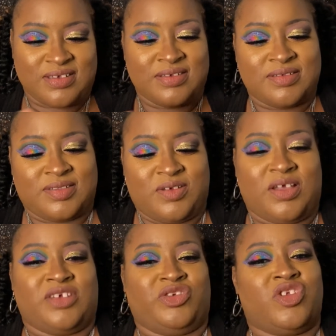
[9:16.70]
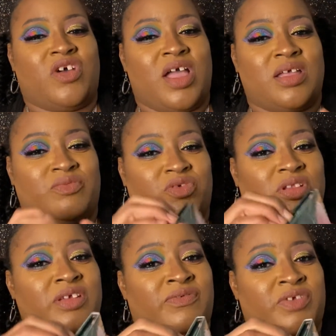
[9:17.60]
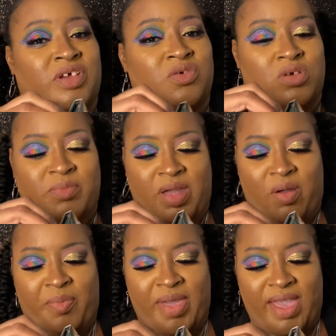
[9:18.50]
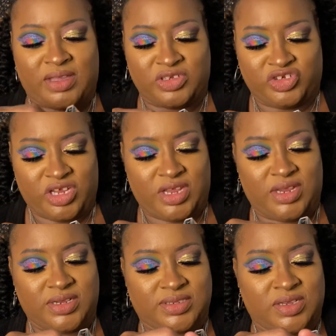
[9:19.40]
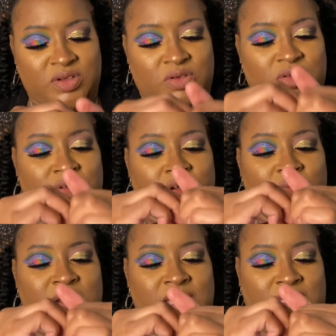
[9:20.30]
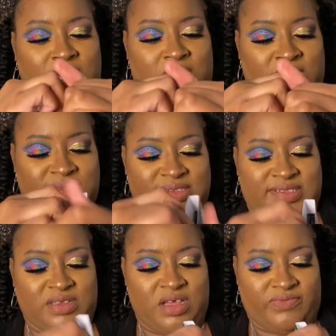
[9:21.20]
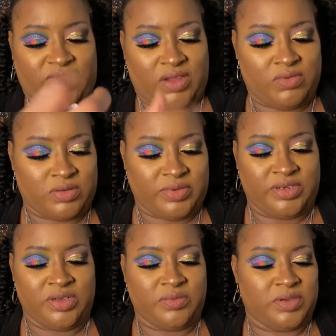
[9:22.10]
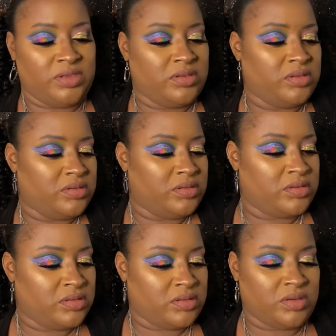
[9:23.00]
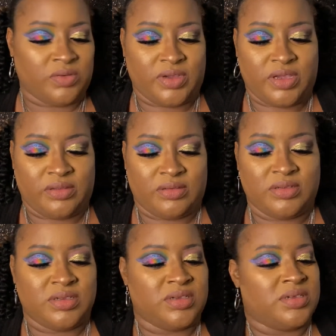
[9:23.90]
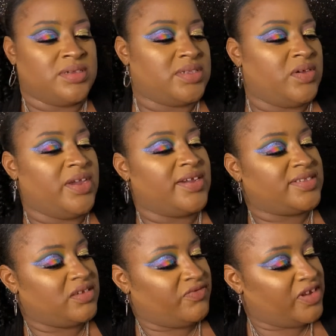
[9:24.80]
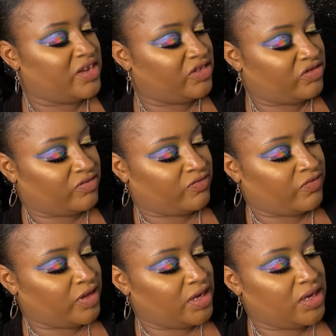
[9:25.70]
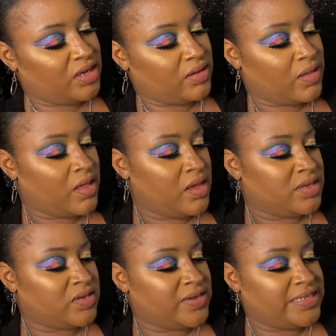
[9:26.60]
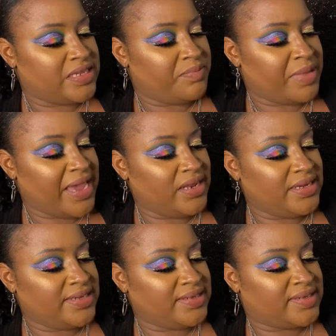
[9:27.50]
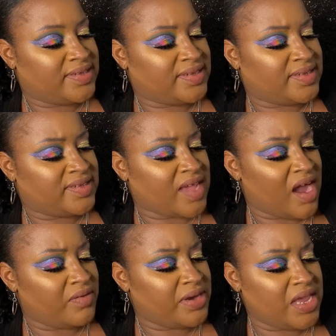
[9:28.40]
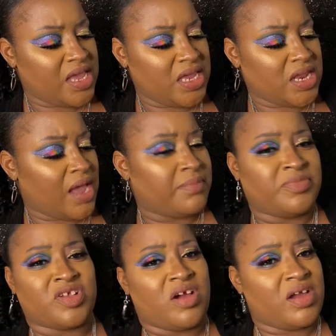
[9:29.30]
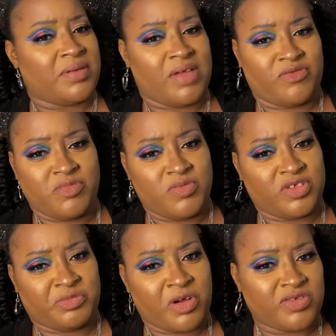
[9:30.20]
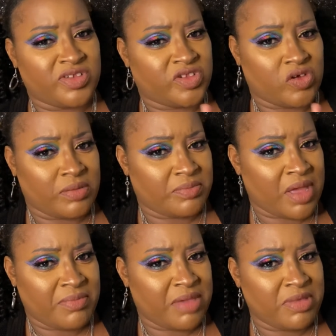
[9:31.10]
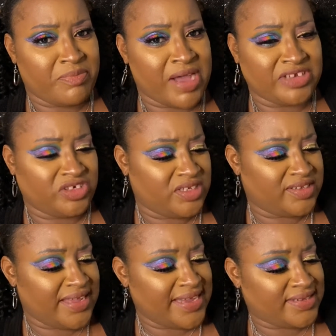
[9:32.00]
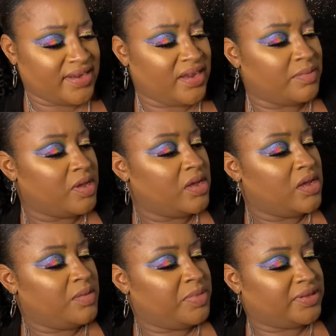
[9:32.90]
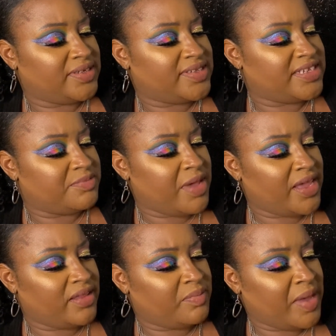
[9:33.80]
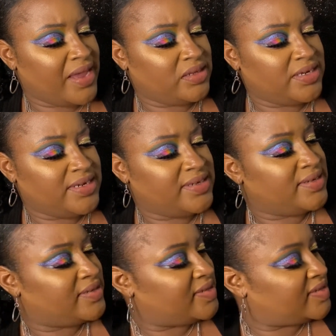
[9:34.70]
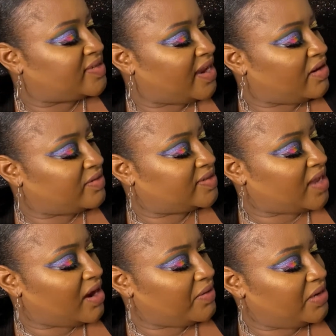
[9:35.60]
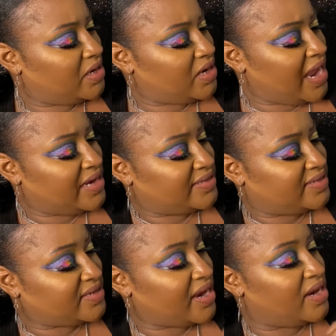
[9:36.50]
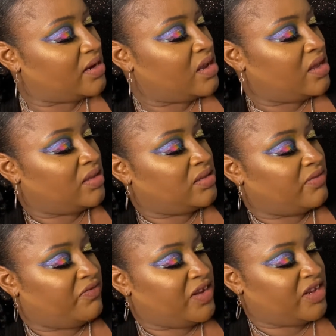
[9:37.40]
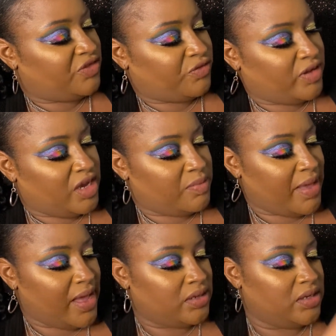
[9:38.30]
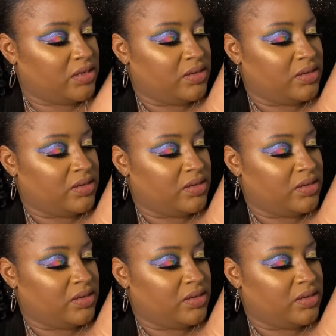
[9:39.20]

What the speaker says: So guys, I am really fickle about packaging. So when I can't get to stuff, like, what are we doing? Okay, so here's the Venice Fling. So it's the Bailey Sarian. I'm sorry, I'm not familiar with this person, so I may be botching this last name. But this is Bailey Sarian and Estate, the Venice Fling palette.